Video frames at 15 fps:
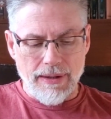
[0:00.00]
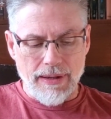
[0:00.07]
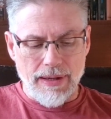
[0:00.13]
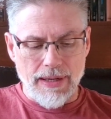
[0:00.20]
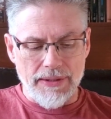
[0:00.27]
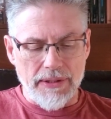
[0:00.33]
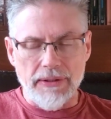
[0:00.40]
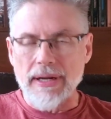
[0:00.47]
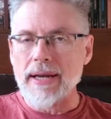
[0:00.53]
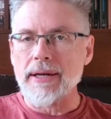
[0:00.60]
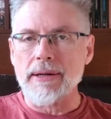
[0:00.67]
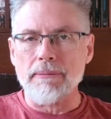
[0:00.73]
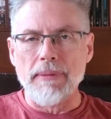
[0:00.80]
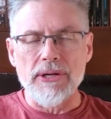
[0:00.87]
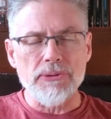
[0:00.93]
uh, did not
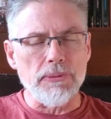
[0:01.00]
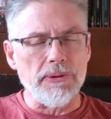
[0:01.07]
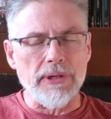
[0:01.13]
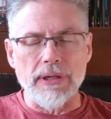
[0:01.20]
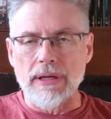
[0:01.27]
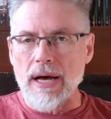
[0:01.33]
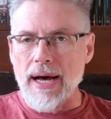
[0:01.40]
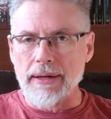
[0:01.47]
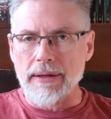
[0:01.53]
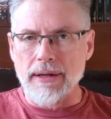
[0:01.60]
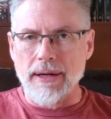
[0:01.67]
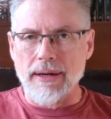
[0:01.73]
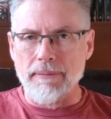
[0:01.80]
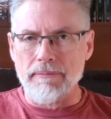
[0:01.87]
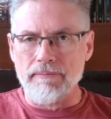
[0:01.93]
Mesmer did not
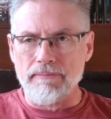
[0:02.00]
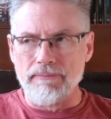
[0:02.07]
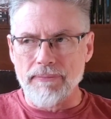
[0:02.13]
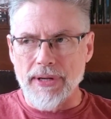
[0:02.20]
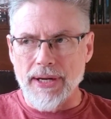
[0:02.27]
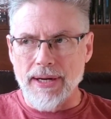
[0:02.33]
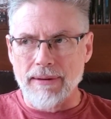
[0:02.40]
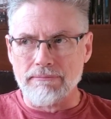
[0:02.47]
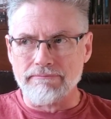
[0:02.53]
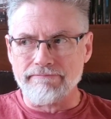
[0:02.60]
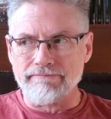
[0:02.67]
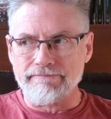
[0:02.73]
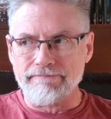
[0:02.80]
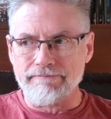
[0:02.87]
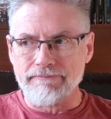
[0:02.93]
uh, um,
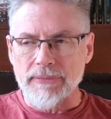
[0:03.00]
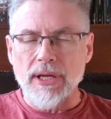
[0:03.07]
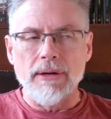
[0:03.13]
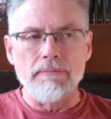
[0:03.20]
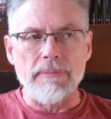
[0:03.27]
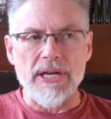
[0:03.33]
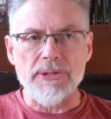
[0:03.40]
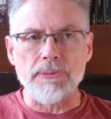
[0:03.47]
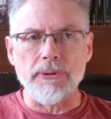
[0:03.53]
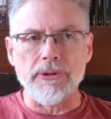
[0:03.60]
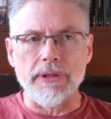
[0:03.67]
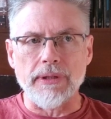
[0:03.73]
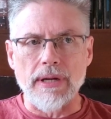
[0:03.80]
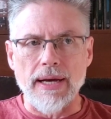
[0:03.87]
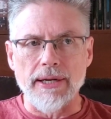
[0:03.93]
Mesmer
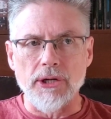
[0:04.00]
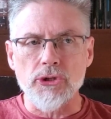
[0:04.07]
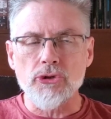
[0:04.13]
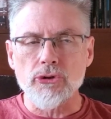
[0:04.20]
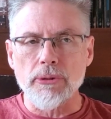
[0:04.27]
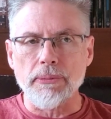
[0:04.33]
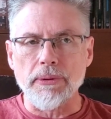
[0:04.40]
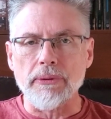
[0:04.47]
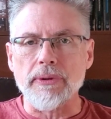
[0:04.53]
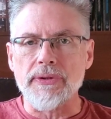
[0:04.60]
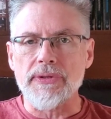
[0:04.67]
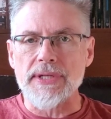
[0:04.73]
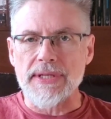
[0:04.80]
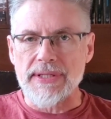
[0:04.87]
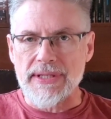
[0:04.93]
did not attribute the
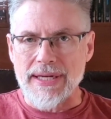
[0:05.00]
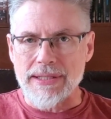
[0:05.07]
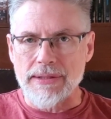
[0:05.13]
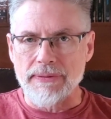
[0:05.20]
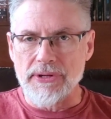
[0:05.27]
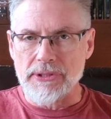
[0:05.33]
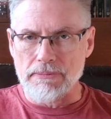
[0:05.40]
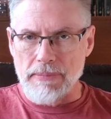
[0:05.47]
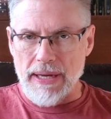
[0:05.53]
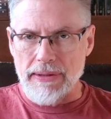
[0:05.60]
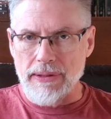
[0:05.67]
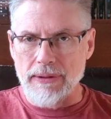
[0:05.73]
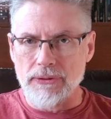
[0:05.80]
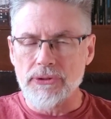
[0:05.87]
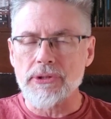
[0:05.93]
success of his
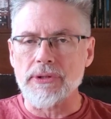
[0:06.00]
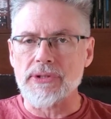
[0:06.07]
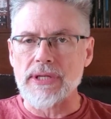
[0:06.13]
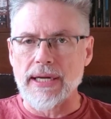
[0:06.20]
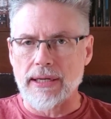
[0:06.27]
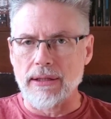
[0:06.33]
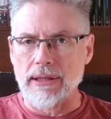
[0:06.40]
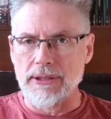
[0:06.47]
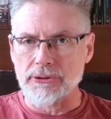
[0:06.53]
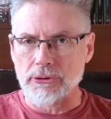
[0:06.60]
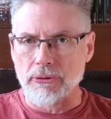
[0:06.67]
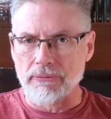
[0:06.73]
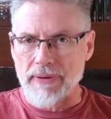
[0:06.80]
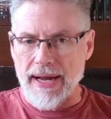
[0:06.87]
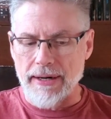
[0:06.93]
methods to
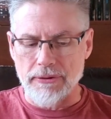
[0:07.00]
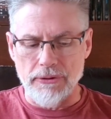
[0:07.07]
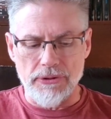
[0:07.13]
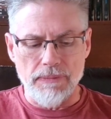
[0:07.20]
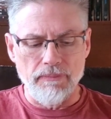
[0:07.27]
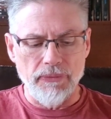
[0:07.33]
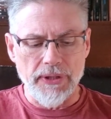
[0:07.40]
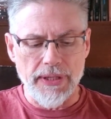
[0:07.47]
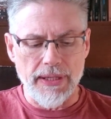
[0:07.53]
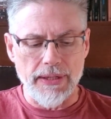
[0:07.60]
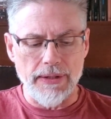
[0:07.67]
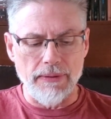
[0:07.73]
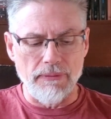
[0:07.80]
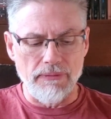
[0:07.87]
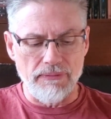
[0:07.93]
psychological factors.
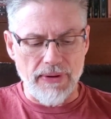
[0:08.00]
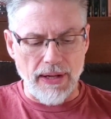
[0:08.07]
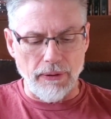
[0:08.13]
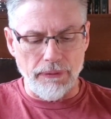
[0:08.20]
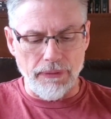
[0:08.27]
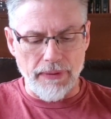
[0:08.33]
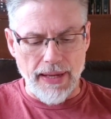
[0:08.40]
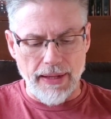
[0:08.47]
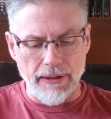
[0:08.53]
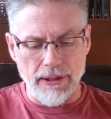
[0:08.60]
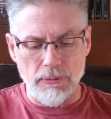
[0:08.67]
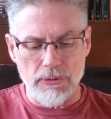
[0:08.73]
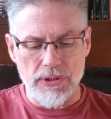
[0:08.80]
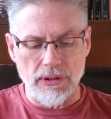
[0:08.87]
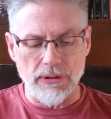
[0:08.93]
He felt that
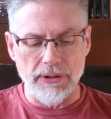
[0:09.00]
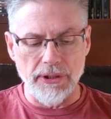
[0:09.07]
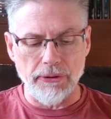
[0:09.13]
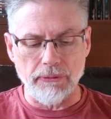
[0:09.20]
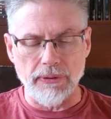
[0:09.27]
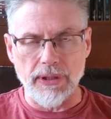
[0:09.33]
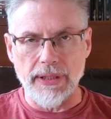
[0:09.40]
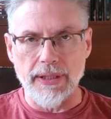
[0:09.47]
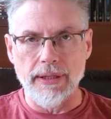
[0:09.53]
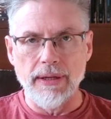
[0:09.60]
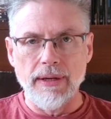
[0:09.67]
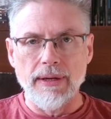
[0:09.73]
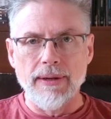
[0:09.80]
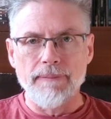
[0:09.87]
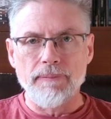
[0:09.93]
there was literally
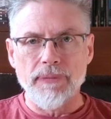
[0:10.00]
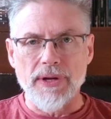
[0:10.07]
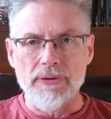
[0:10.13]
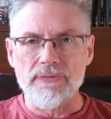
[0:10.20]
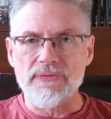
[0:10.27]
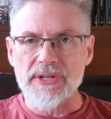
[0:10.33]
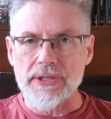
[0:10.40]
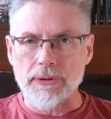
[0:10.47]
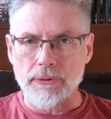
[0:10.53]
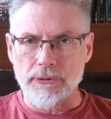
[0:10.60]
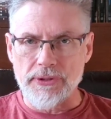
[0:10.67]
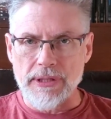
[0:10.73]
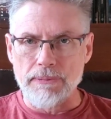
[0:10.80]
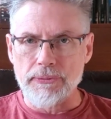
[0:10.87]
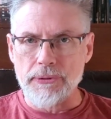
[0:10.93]
a physical
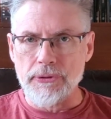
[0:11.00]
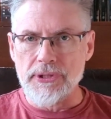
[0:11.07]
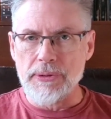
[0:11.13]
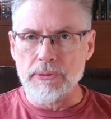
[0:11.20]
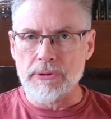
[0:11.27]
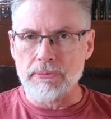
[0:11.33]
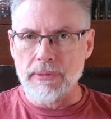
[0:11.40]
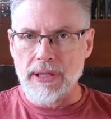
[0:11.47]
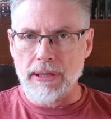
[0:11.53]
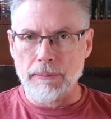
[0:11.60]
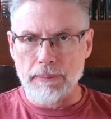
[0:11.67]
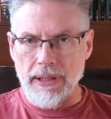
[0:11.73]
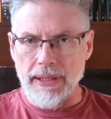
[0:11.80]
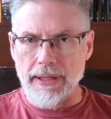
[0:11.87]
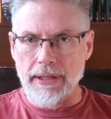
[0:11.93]
substance he was
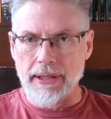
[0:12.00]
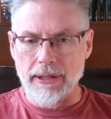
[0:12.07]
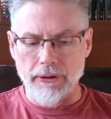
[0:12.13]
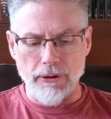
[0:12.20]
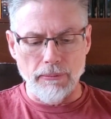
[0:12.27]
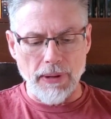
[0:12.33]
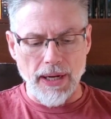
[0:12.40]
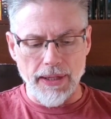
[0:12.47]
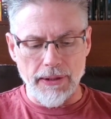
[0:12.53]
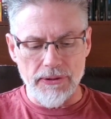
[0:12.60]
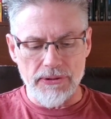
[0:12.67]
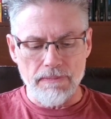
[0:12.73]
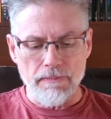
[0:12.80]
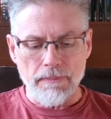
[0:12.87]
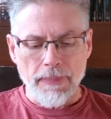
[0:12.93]
manipulating in their
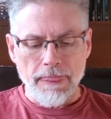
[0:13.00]
bodies.